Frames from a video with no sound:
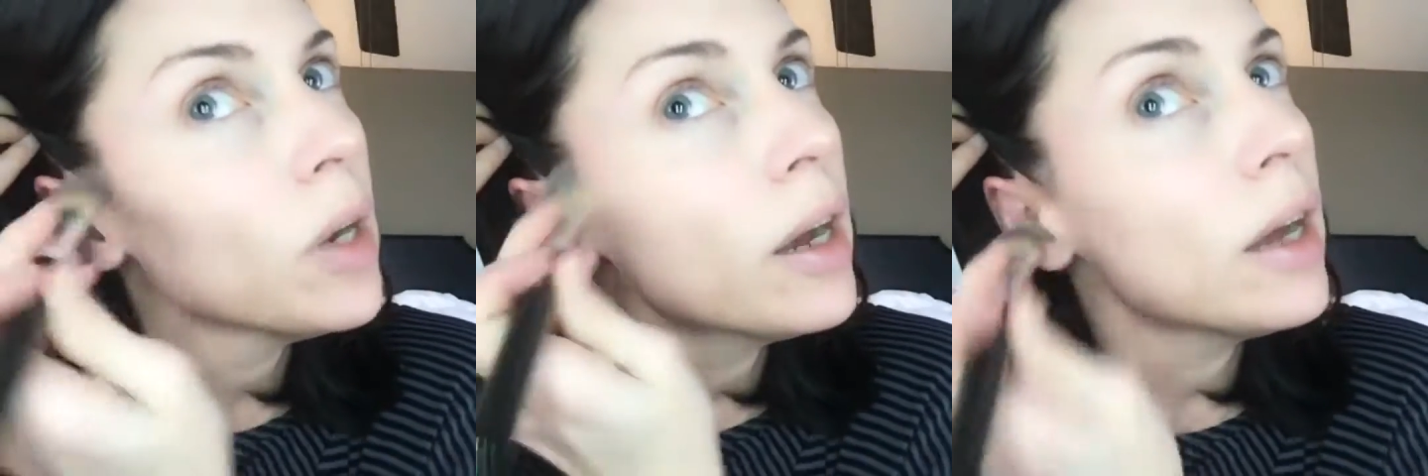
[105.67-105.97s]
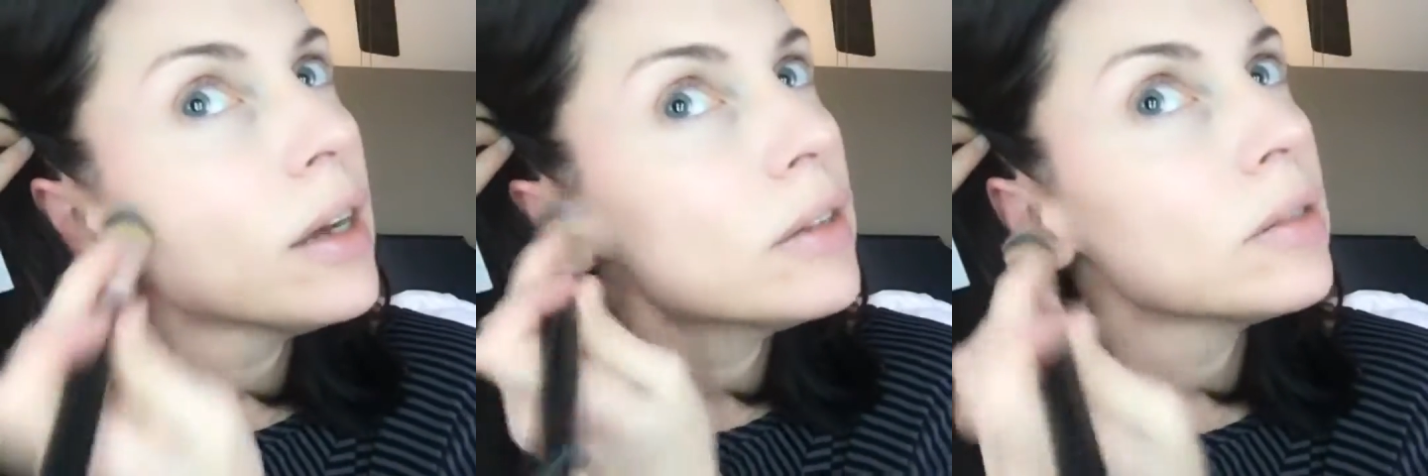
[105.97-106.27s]

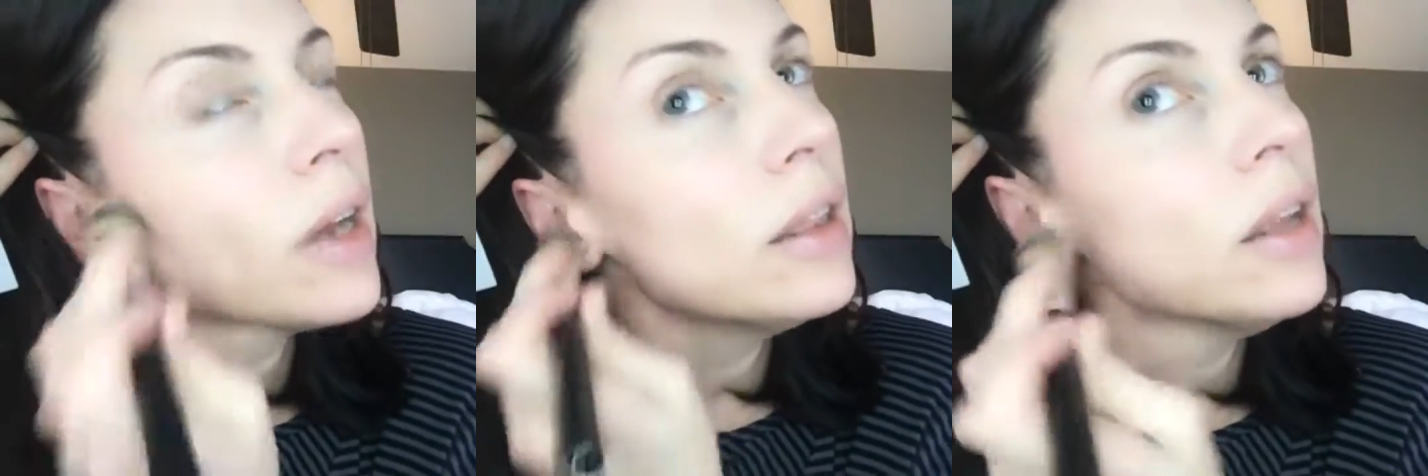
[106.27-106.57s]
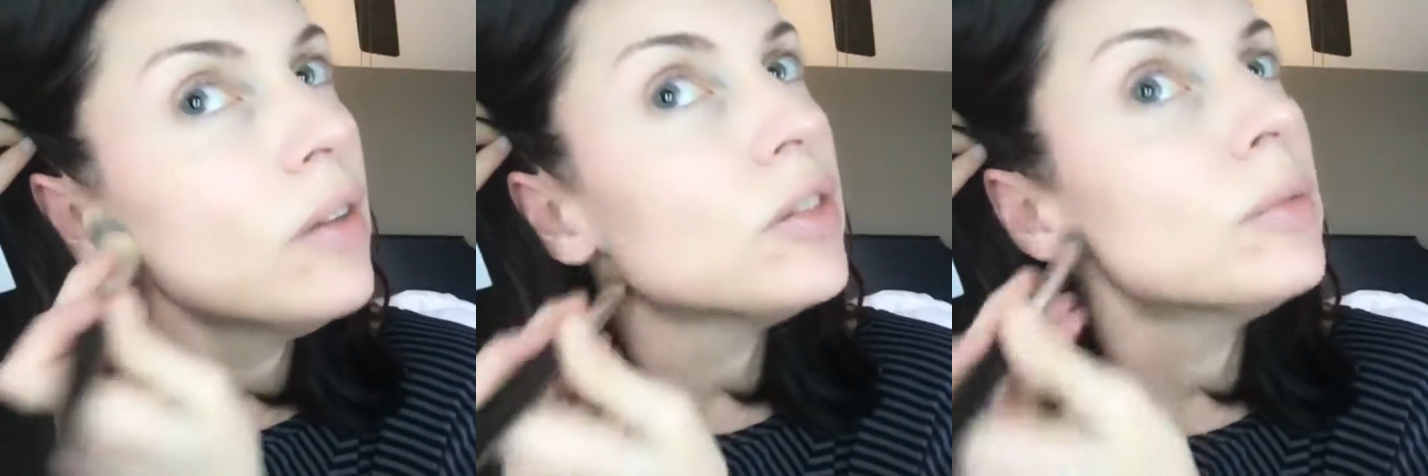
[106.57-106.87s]
I
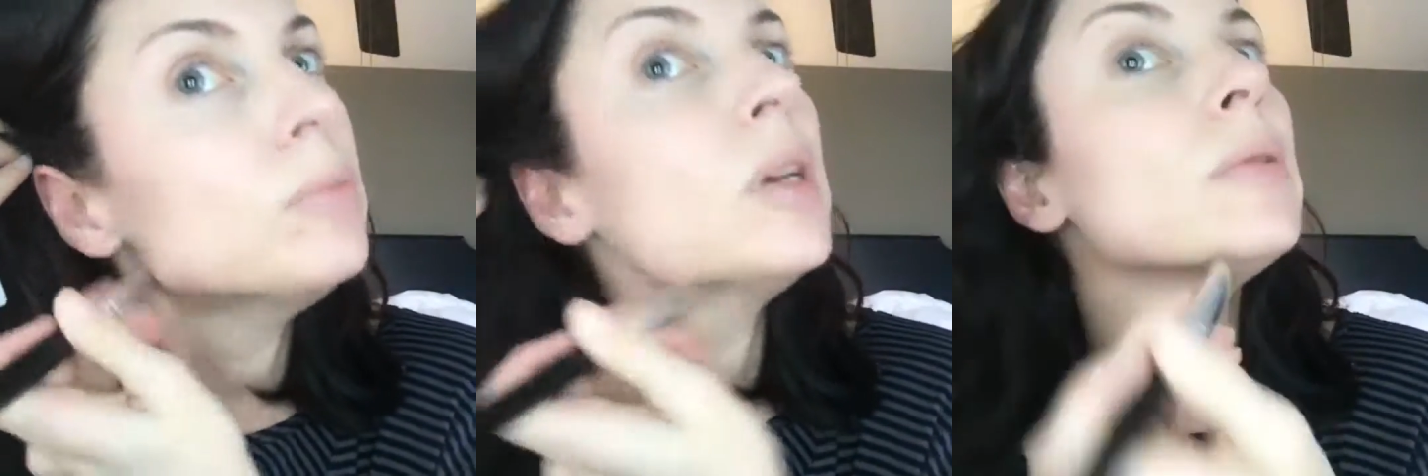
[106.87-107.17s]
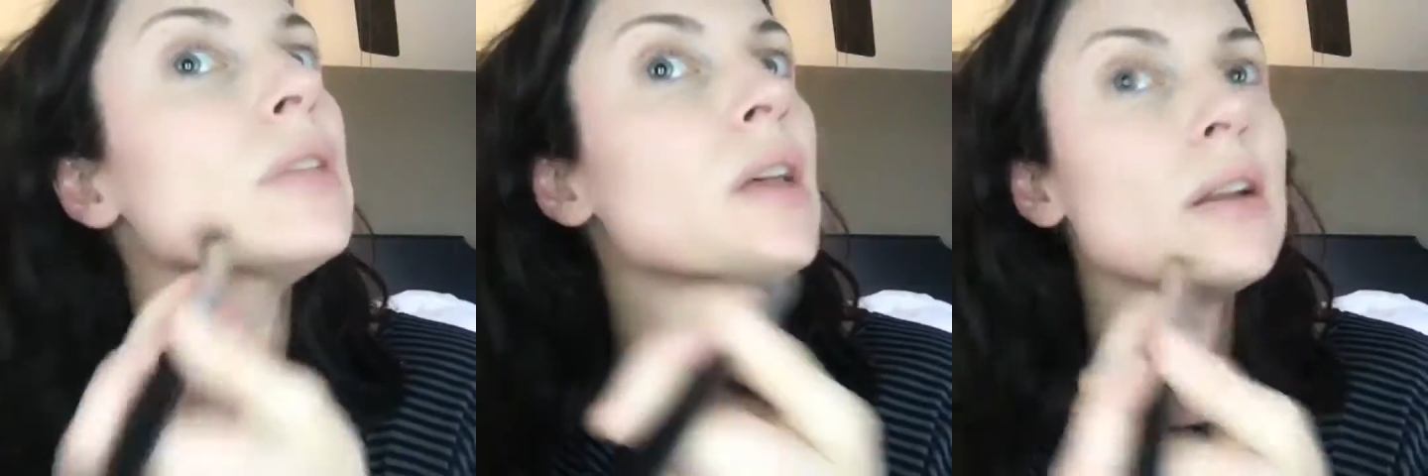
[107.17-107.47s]
love to be
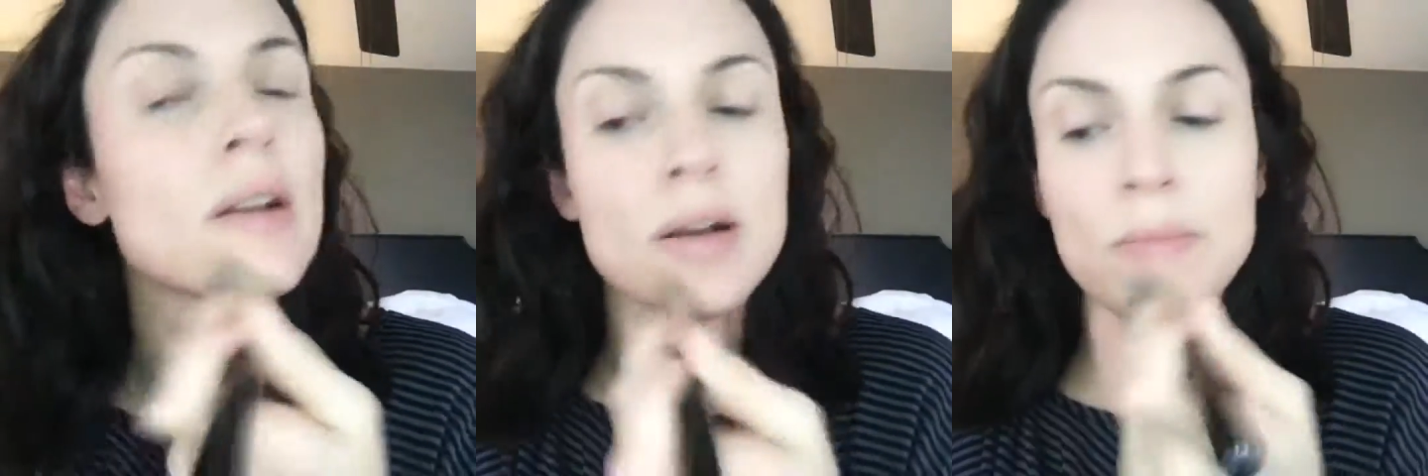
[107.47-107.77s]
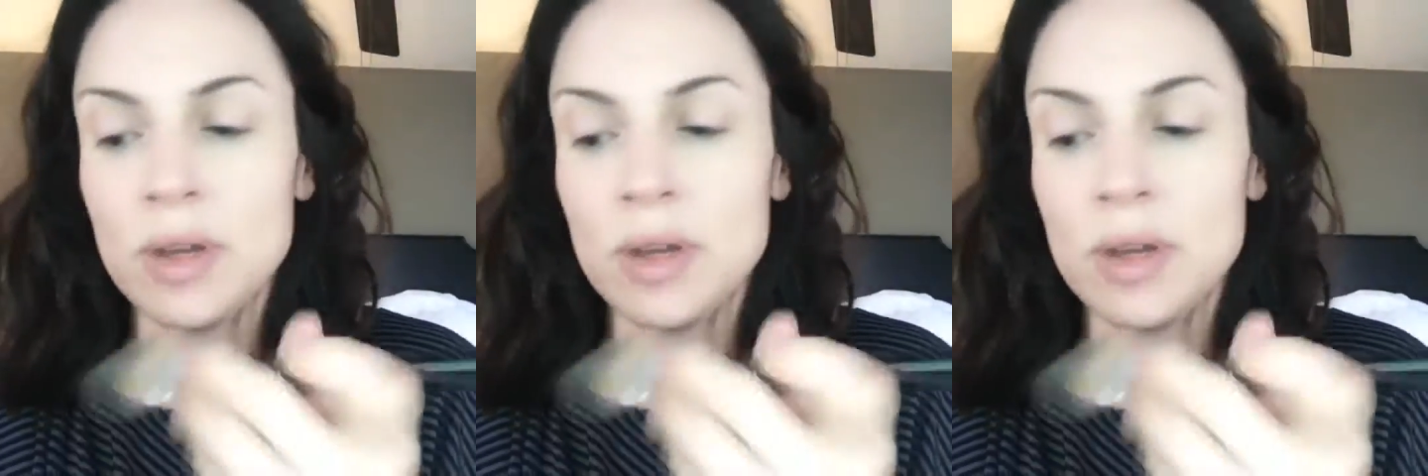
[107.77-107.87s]
able to set it up,